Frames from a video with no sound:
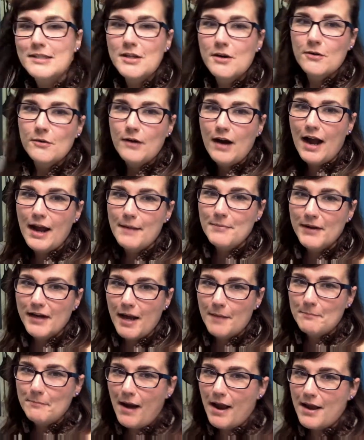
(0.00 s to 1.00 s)
So I put
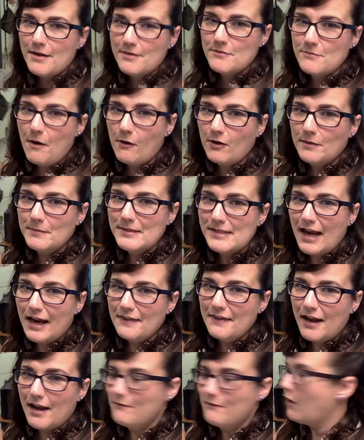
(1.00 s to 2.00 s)
up my welcome sign that